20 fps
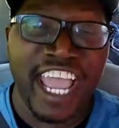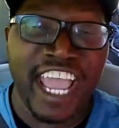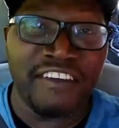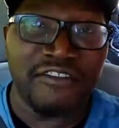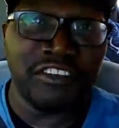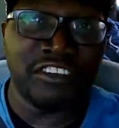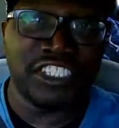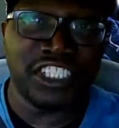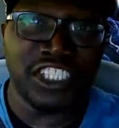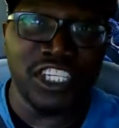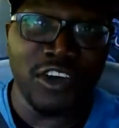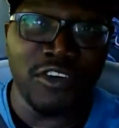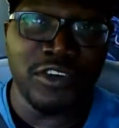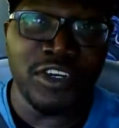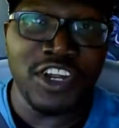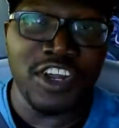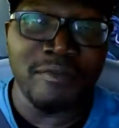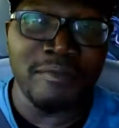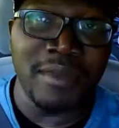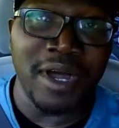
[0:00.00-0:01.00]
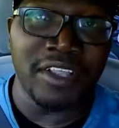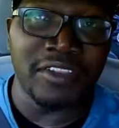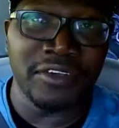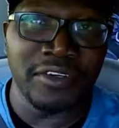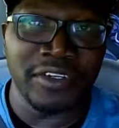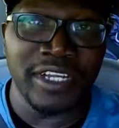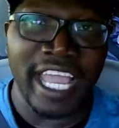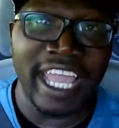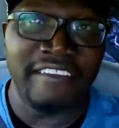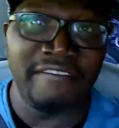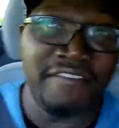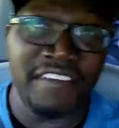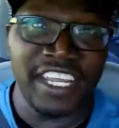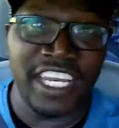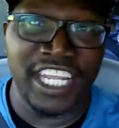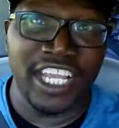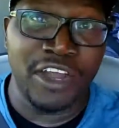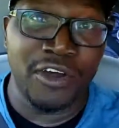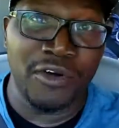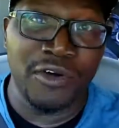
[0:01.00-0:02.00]
ever shown her mother a
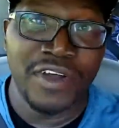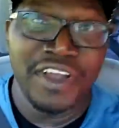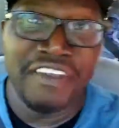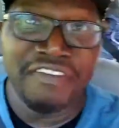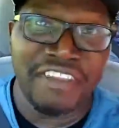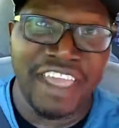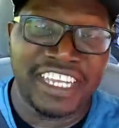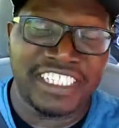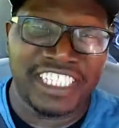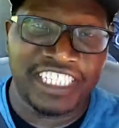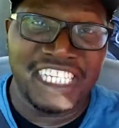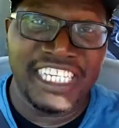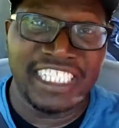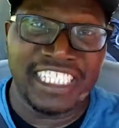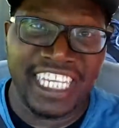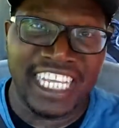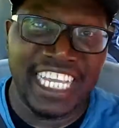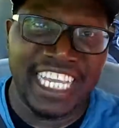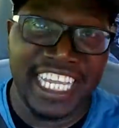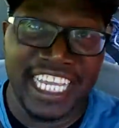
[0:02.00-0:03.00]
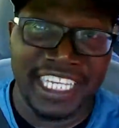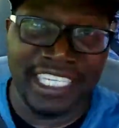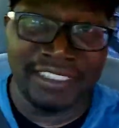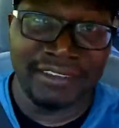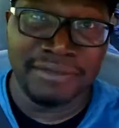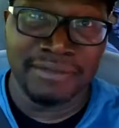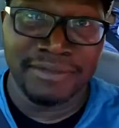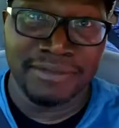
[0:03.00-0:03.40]
video that she's in.